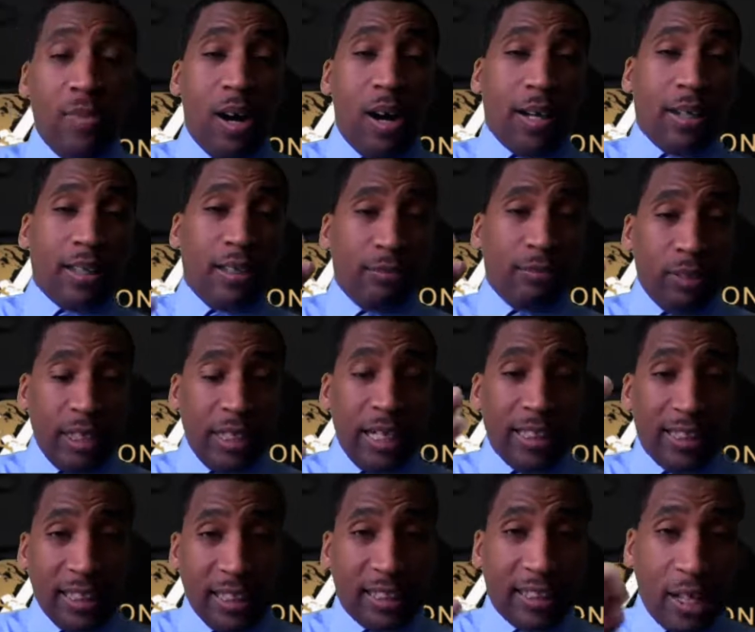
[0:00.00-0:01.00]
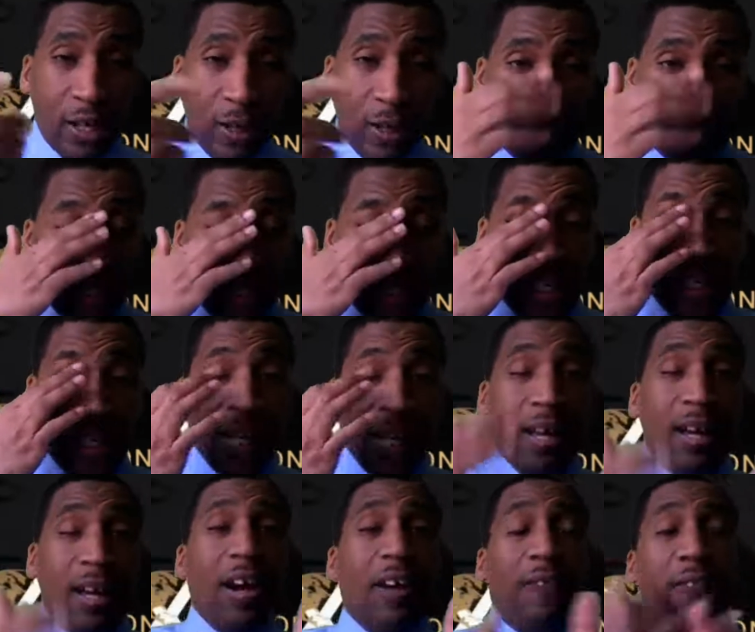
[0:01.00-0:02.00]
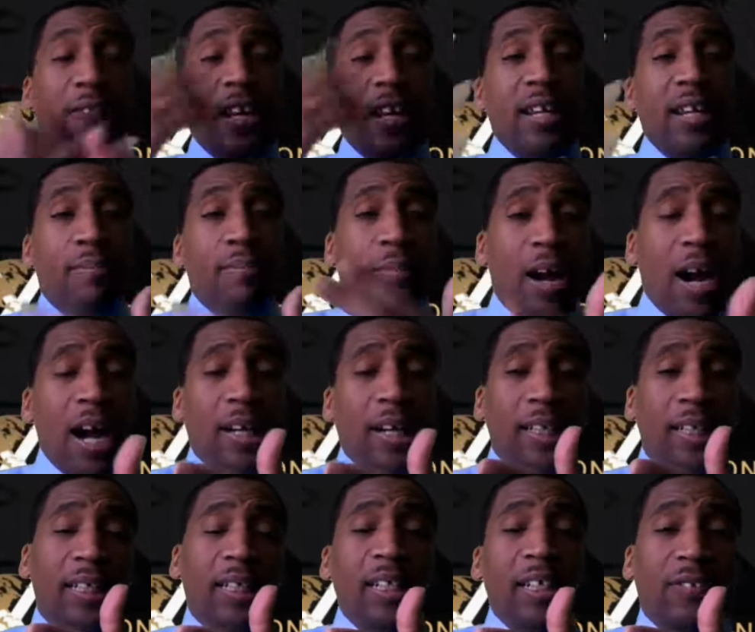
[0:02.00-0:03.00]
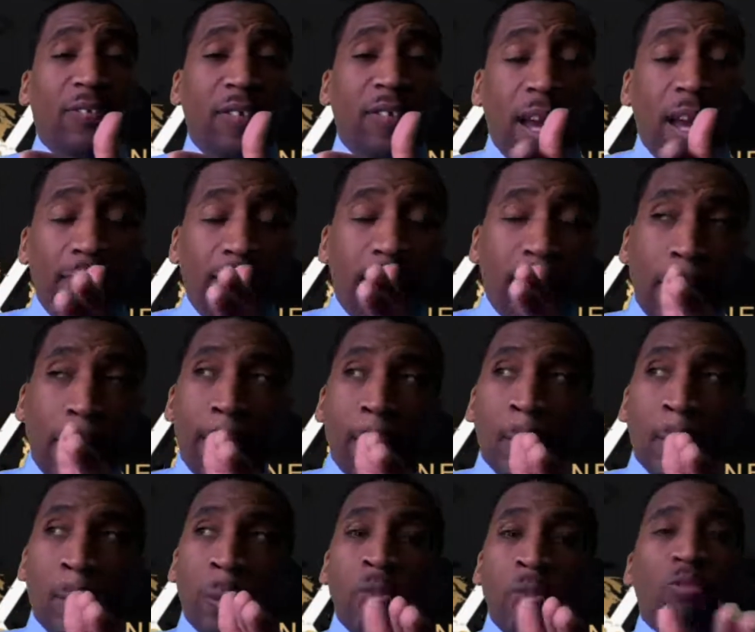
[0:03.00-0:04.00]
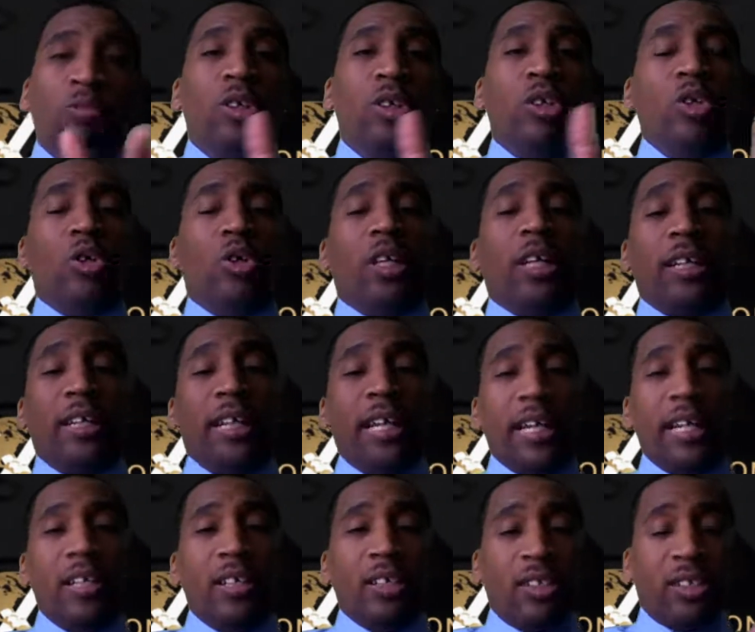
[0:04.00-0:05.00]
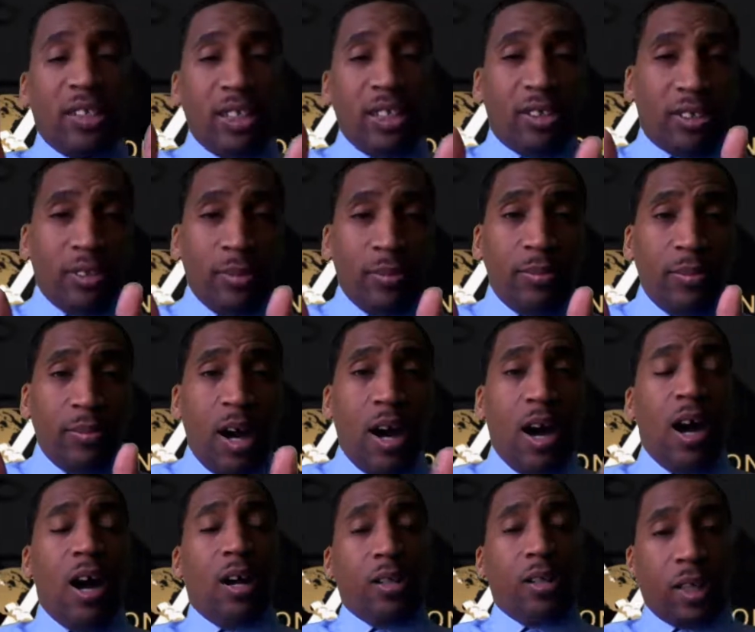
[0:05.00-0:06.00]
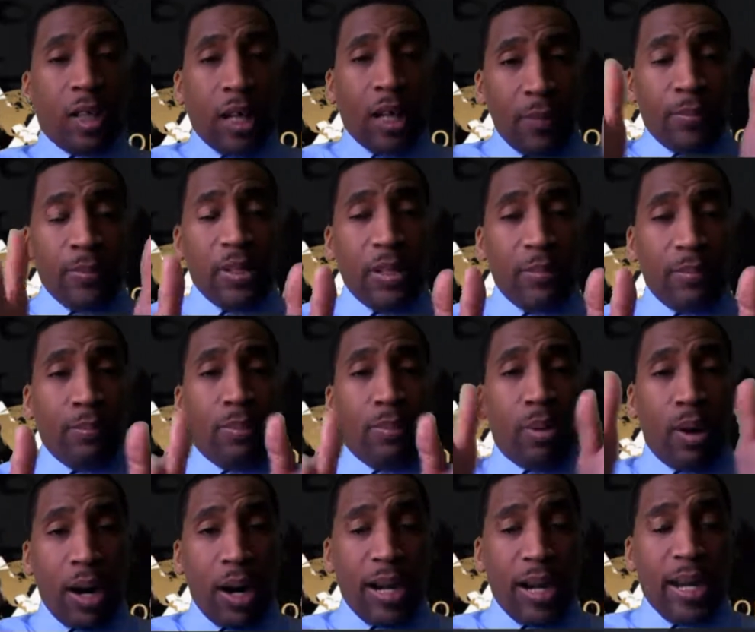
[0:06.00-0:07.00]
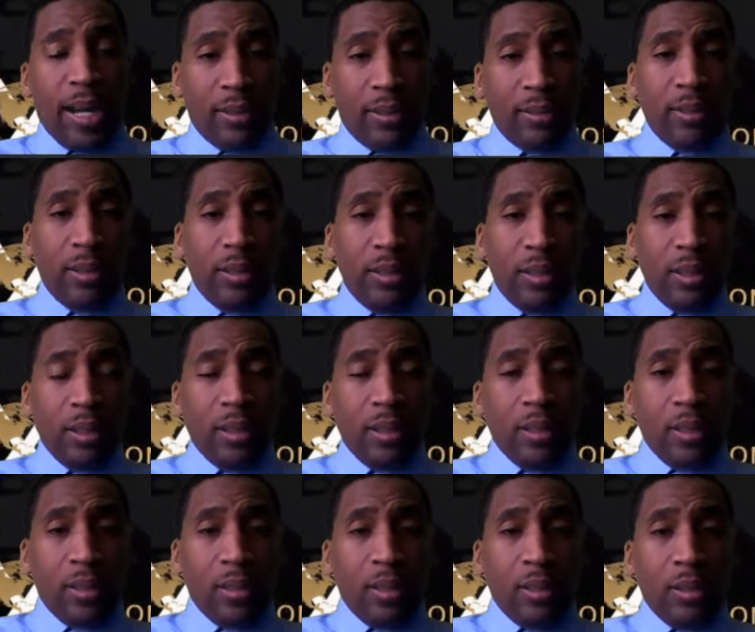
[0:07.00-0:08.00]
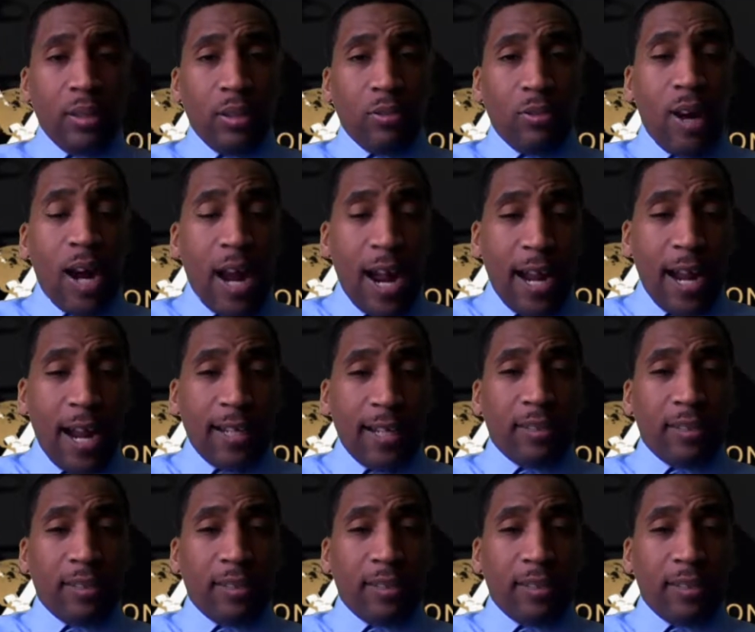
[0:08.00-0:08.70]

marketing? Let's just talk about that. Affiliate marketing is, family, when you can get in a system or company brand, right?